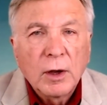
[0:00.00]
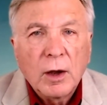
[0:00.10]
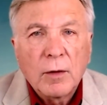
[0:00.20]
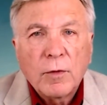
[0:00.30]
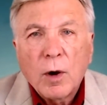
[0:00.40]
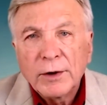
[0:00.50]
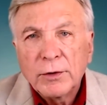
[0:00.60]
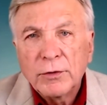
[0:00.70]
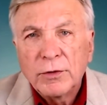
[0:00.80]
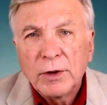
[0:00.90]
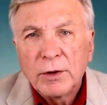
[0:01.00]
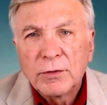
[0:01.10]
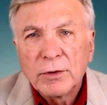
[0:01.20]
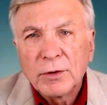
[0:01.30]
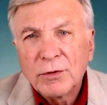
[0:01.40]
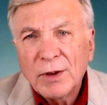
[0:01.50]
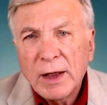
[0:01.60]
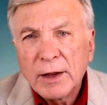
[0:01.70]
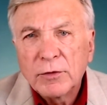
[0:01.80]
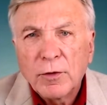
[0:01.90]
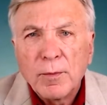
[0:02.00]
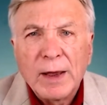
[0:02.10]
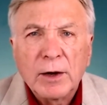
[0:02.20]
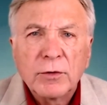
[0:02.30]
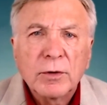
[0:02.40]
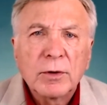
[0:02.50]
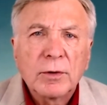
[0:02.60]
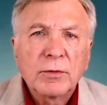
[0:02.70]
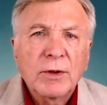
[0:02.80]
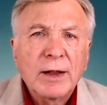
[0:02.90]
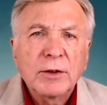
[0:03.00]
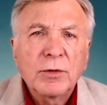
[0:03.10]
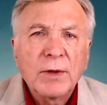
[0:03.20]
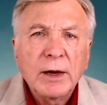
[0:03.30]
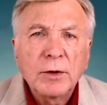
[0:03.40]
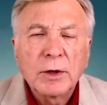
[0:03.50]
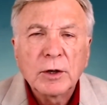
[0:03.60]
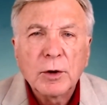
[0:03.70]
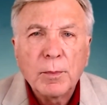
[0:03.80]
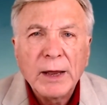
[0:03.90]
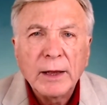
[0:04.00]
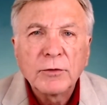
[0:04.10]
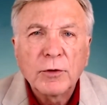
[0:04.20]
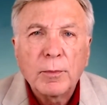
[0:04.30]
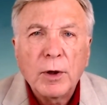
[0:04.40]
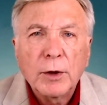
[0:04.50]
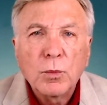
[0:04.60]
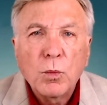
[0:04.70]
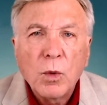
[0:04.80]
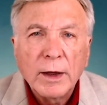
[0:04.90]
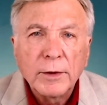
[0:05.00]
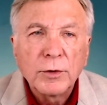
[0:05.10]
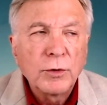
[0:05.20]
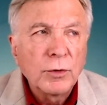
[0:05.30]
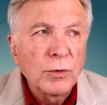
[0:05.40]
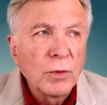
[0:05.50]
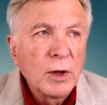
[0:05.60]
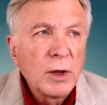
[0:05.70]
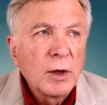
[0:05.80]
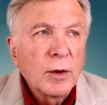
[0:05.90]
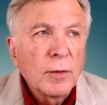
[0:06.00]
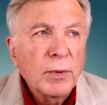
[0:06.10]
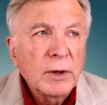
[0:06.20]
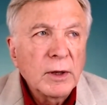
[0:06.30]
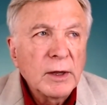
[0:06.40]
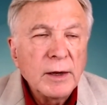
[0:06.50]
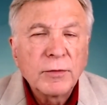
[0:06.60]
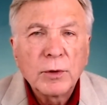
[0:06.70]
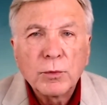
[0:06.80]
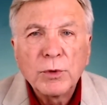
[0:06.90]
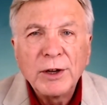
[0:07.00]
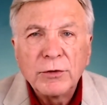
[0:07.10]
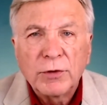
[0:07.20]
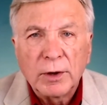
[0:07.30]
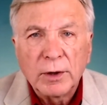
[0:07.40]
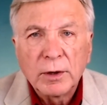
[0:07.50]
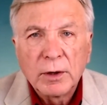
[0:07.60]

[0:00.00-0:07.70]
of heart disease and a science of medicine and a science of anything depends upon whether you believe that reason